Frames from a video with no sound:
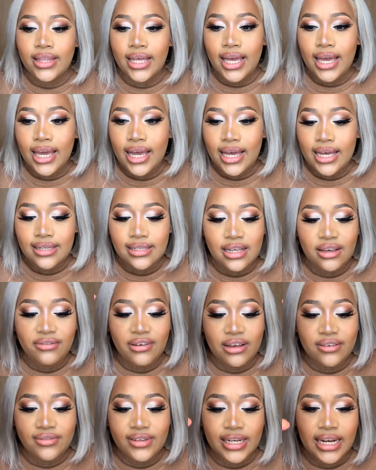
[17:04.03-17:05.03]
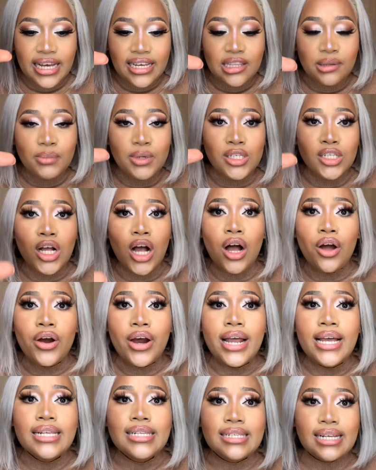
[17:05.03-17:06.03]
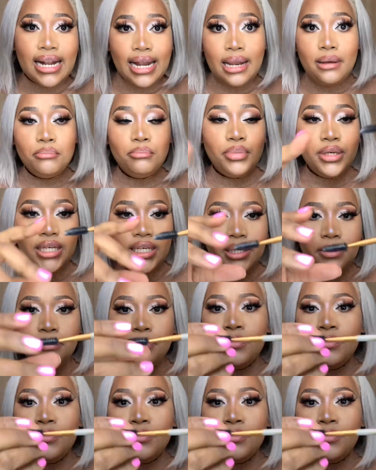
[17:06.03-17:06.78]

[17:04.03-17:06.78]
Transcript: hairs if i feel like the mascara is clumpy